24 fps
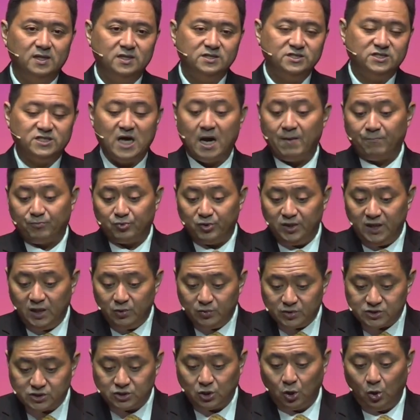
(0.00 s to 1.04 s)
Zamperini
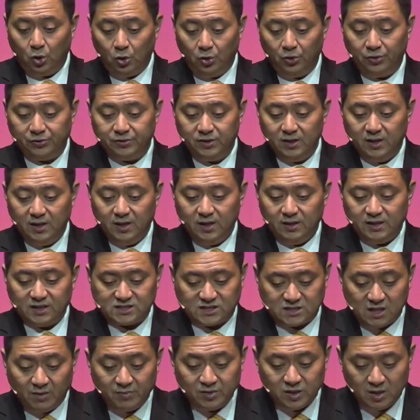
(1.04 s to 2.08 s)
was told that
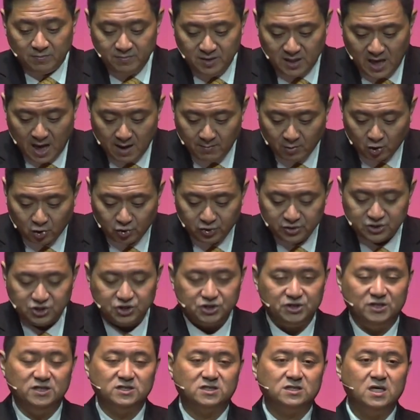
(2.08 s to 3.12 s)
some of them became
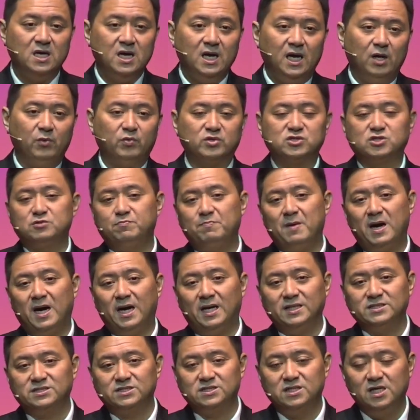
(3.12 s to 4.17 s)
Christians in
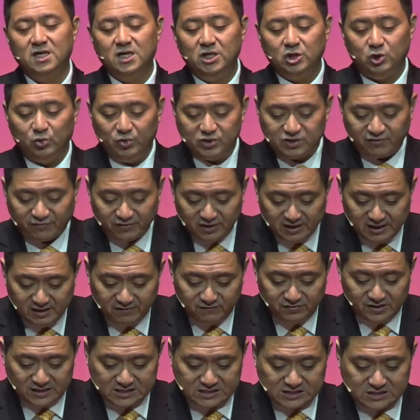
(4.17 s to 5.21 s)
response to his
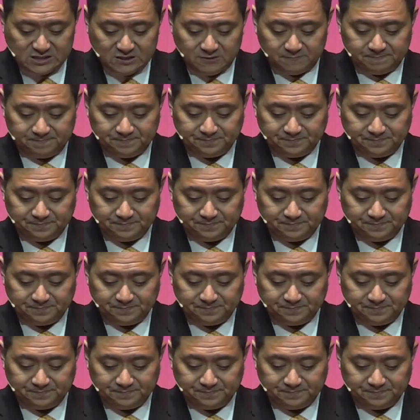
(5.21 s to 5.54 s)
forgiveness.